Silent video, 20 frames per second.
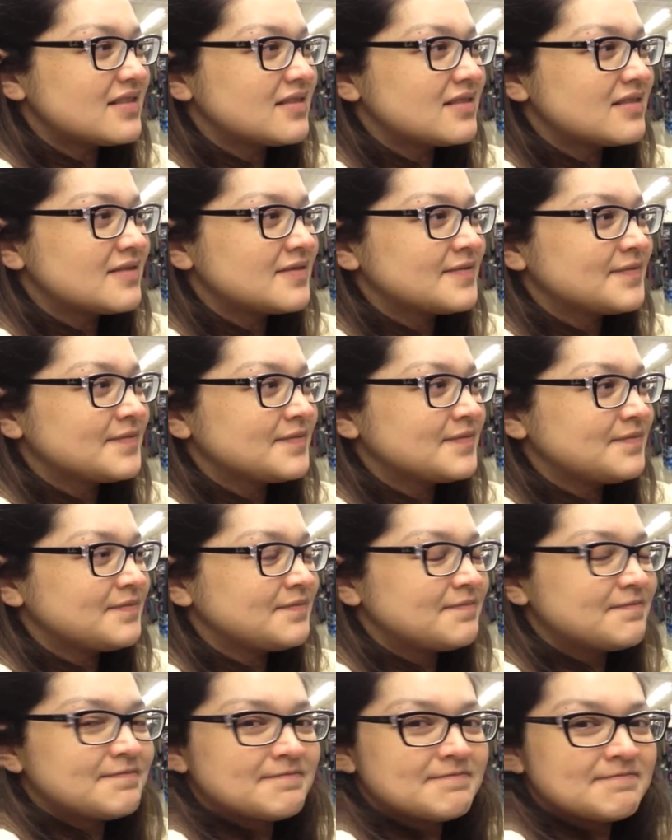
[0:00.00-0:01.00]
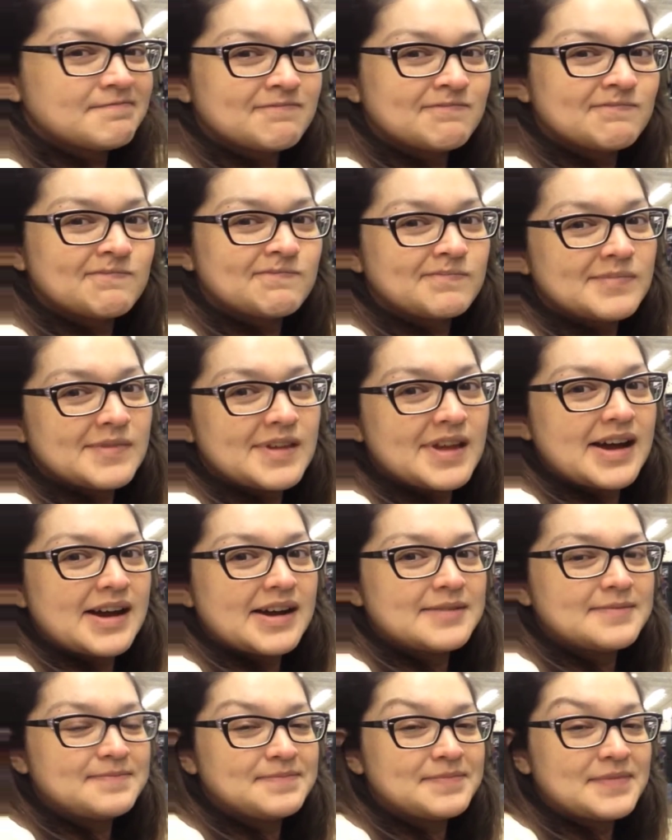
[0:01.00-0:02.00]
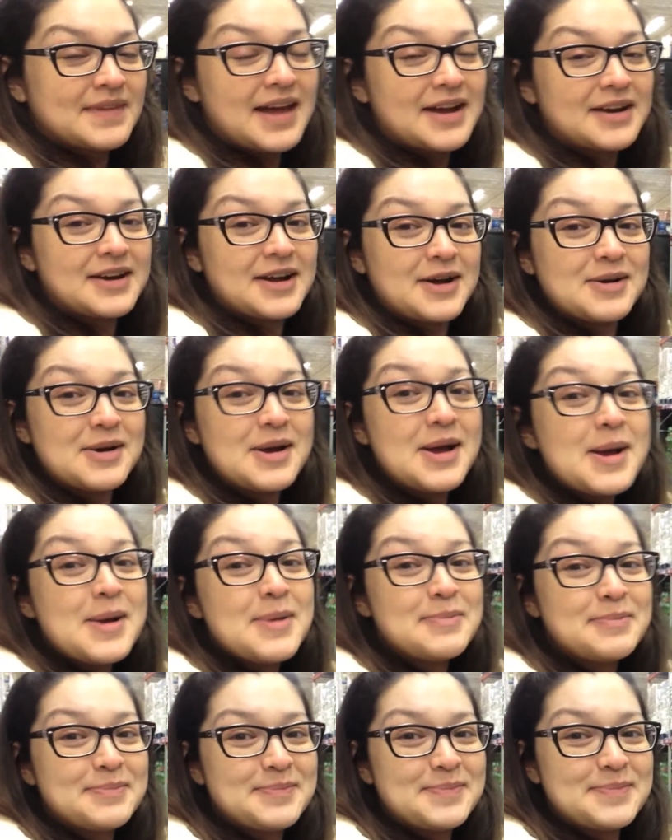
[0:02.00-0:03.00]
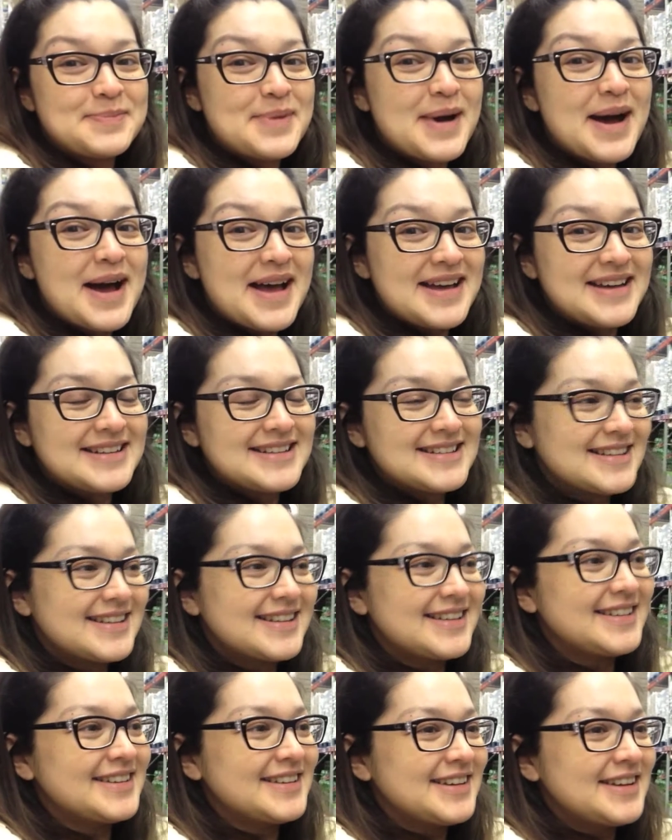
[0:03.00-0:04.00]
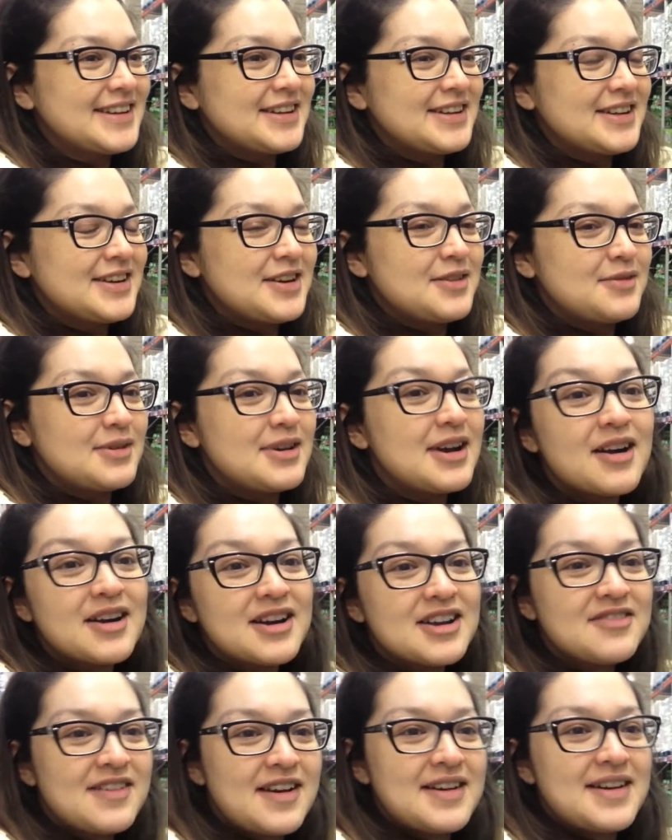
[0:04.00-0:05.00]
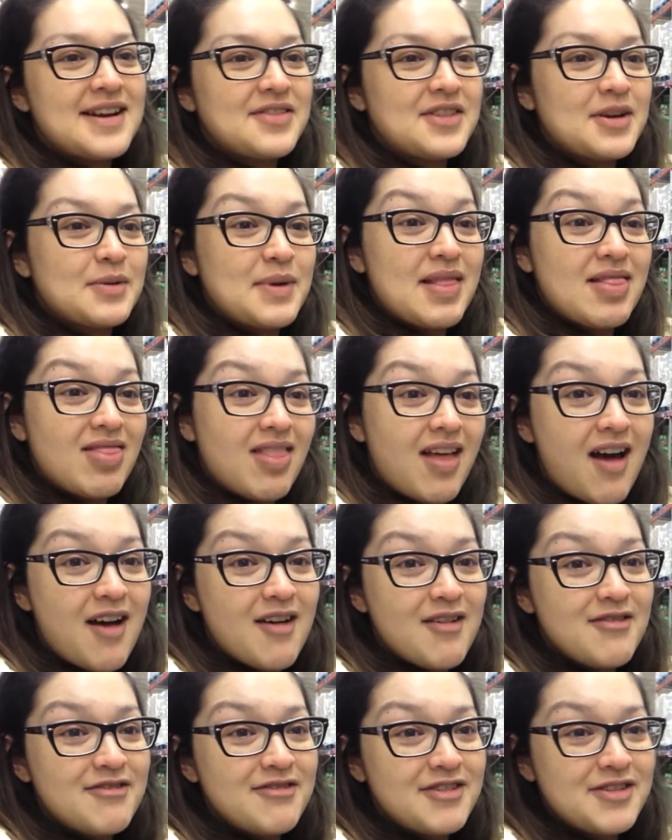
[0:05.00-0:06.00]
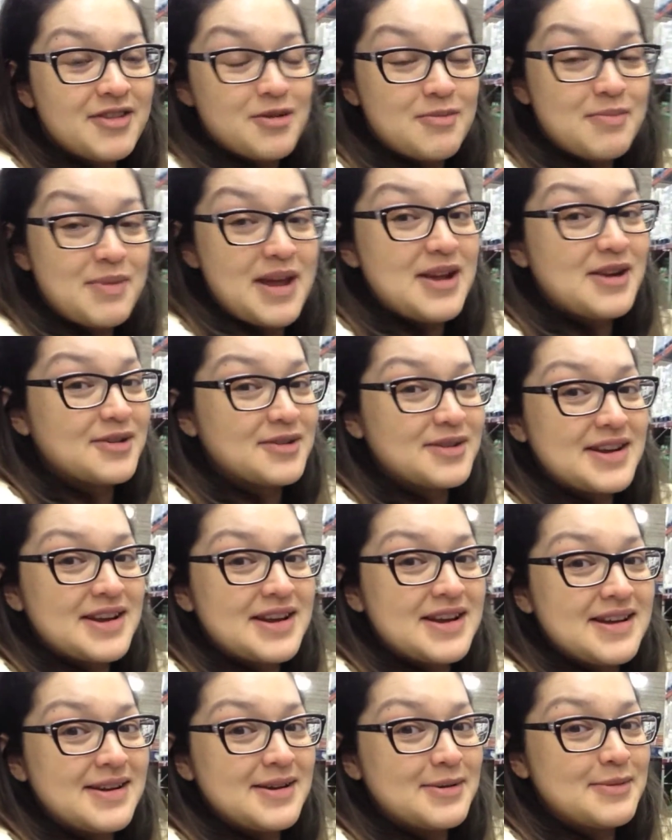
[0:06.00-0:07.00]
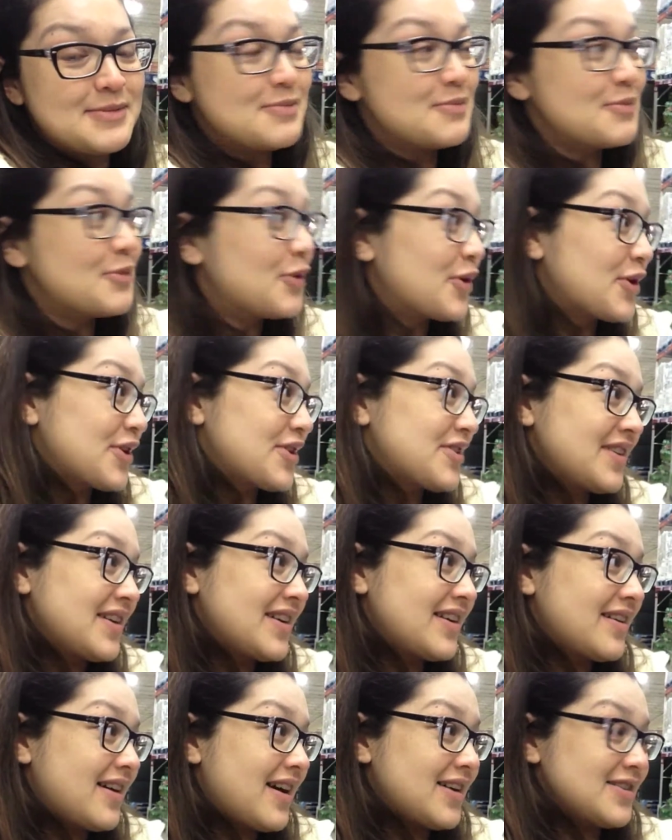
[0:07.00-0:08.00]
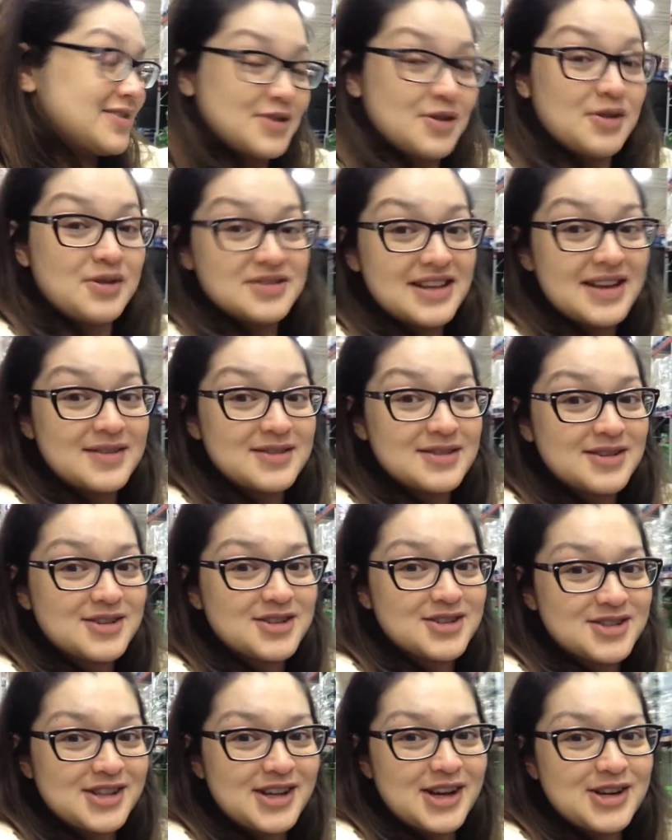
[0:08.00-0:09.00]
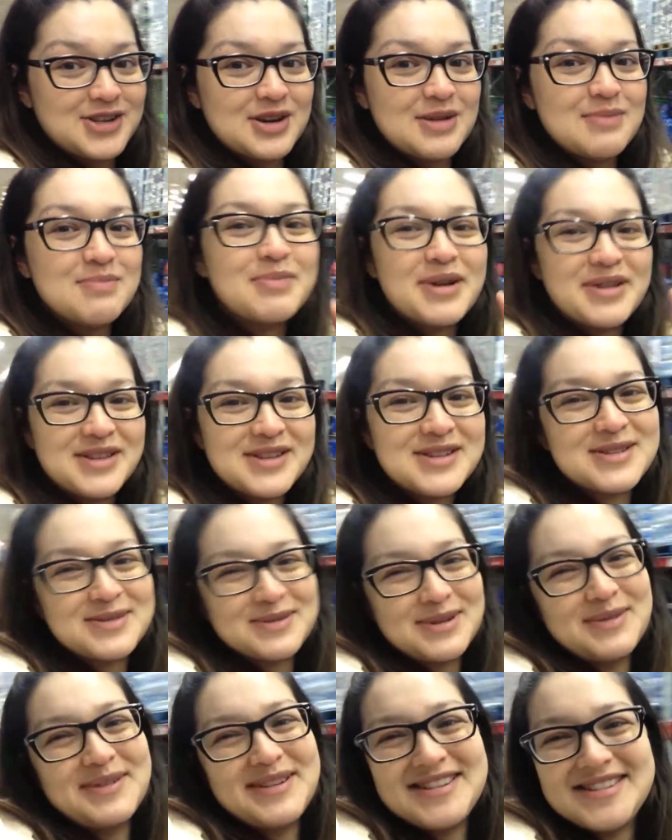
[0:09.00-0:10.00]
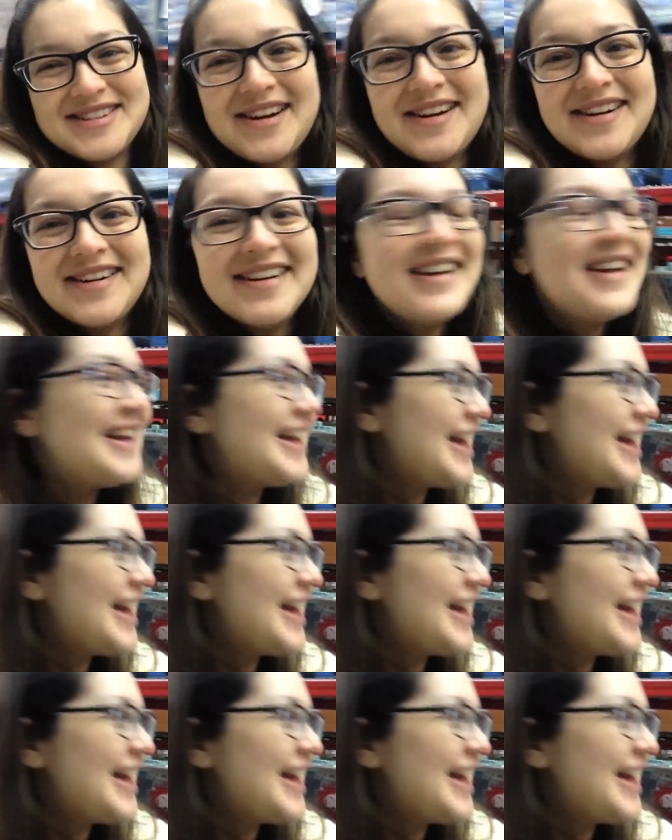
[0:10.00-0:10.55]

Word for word: I went to Macy's. Yeah, I don't know. 45 minutes But we already found out that we love their bakery more than Costco because they have such a selection. But this is what we saw.